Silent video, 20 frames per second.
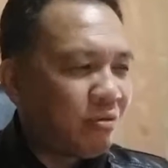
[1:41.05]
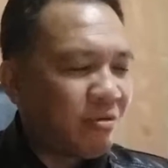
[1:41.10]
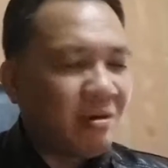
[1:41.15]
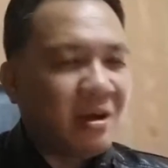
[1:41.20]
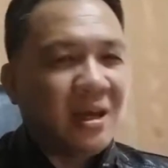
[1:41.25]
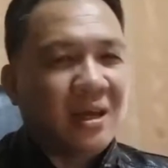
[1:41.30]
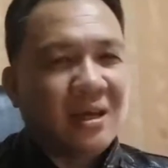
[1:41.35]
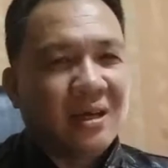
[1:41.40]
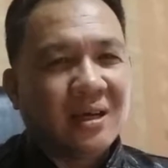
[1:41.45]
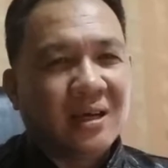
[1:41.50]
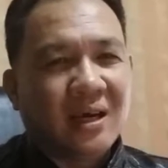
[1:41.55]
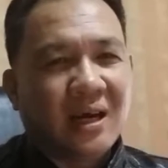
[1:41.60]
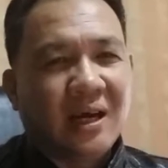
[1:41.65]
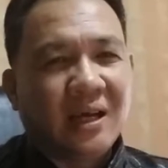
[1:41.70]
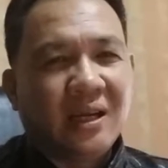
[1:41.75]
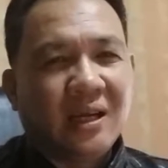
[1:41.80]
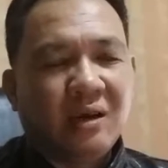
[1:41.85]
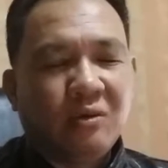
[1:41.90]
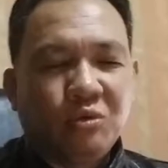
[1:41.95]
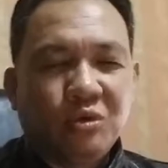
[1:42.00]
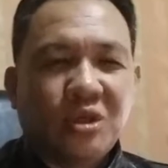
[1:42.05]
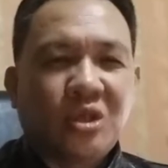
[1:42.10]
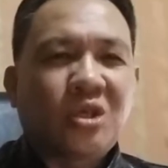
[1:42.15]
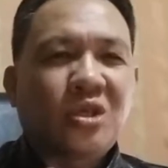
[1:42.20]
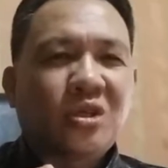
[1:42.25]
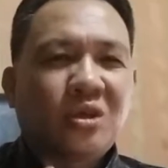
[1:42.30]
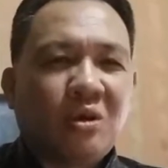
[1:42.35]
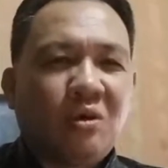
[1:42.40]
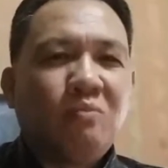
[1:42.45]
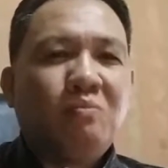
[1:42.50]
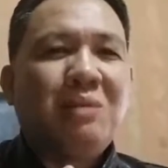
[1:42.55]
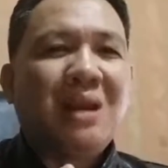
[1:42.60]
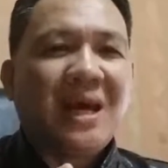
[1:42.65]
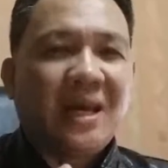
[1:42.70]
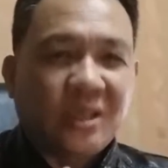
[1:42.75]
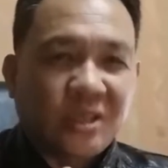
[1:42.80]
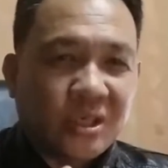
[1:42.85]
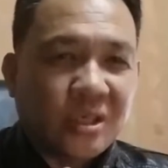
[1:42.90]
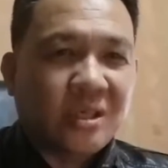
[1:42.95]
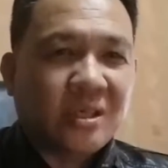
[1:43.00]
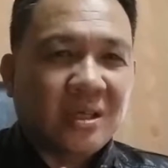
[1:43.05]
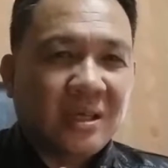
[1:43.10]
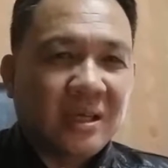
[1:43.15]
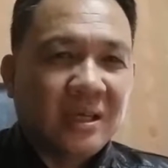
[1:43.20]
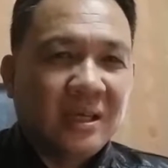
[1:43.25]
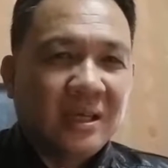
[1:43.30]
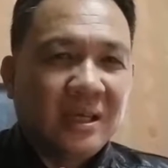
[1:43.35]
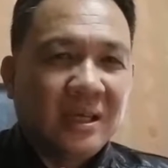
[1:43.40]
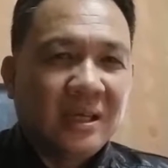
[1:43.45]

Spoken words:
prayer, and I was so blessed.